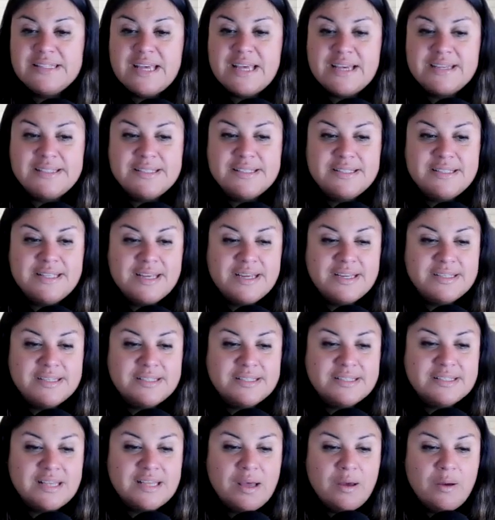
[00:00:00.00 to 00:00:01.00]
says
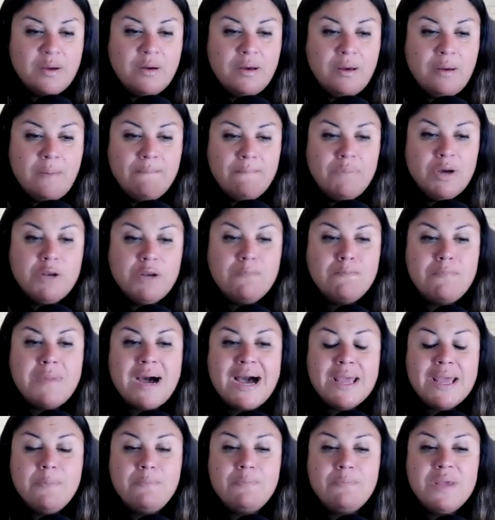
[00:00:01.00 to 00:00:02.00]
this, but my